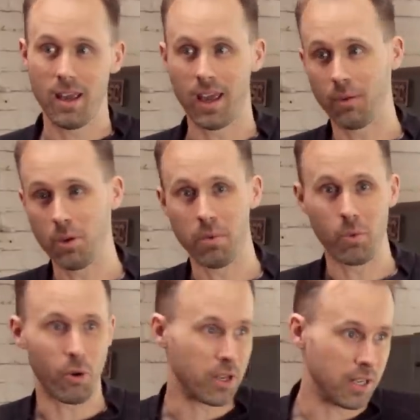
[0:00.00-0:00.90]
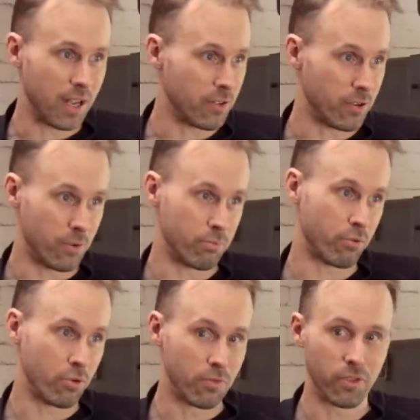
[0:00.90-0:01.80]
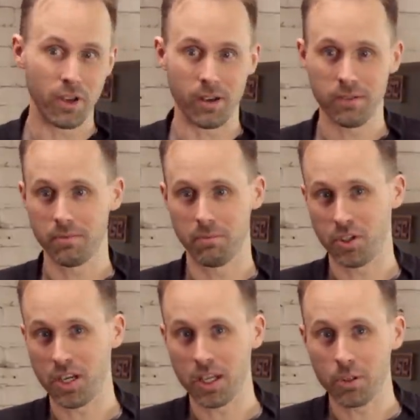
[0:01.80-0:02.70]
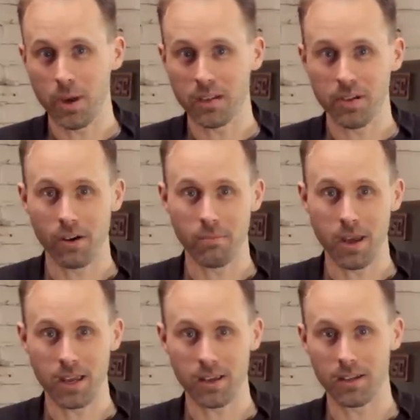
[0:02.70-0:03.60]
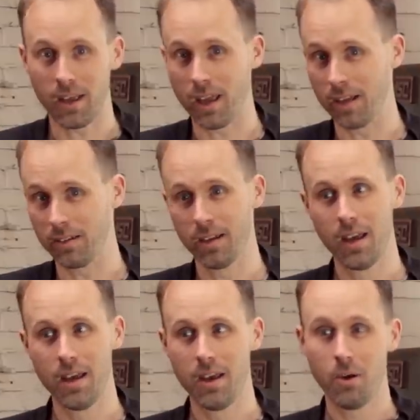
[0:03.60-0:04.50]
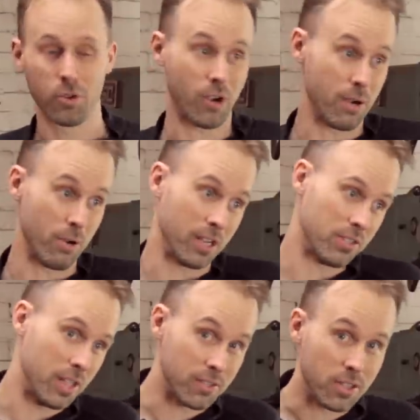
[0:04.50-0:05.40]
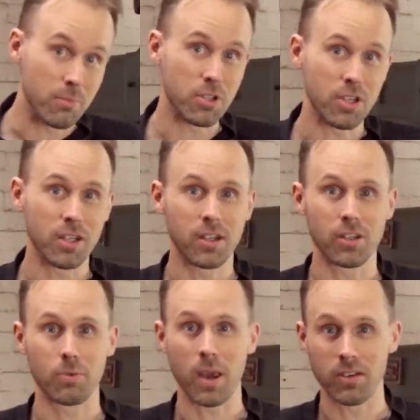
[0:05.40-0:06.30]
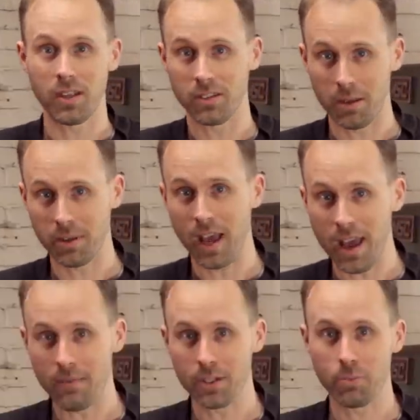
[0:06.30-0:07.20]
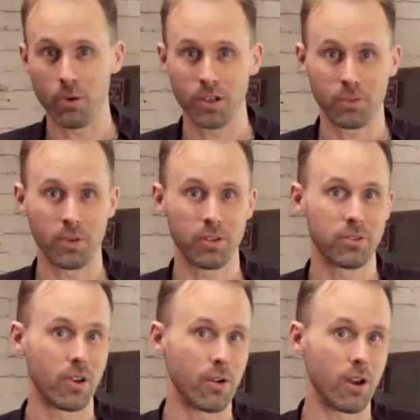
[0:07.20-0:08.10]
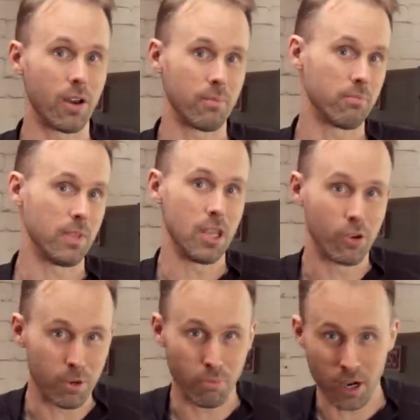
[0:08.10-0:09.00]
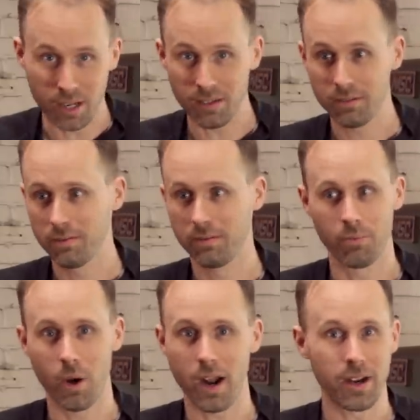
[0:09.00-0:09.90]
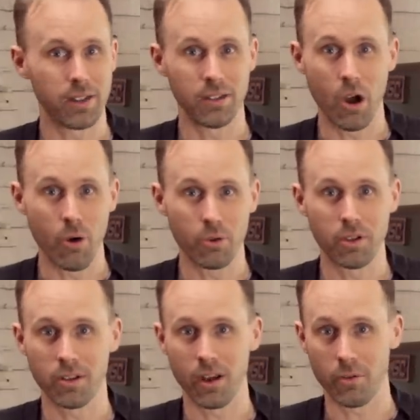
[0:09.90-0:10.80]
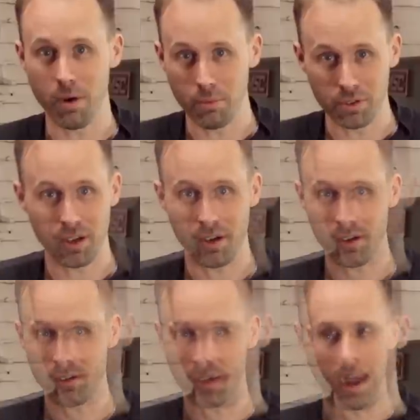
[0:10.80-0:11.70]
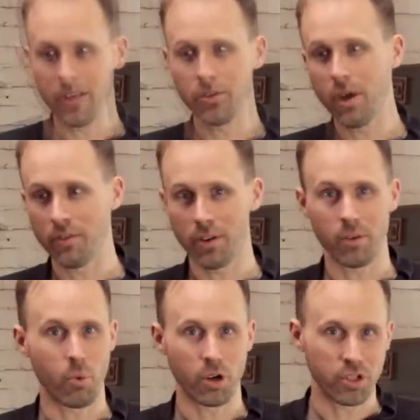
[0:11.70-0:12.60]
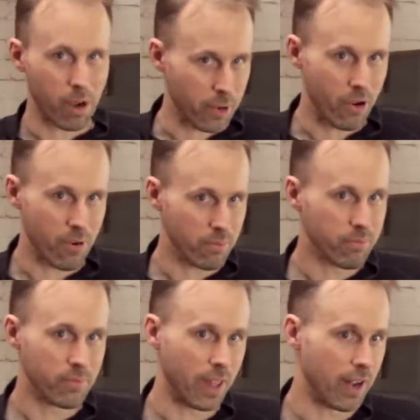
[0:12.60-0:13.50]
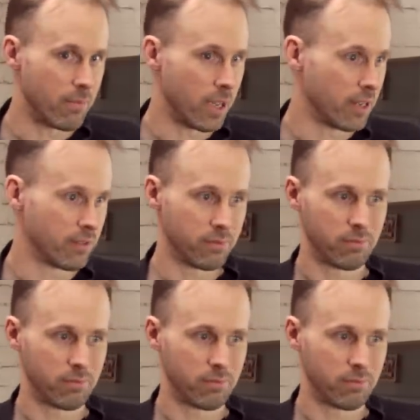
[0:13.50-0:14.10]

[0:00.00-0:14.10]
and we've been working together to improve the machining space here at Make It, and trying to bring a CNC machine into the space. That's something I have experience with, so I'm eager to bring what I know to the other members here. I do have a workshop at home that I've been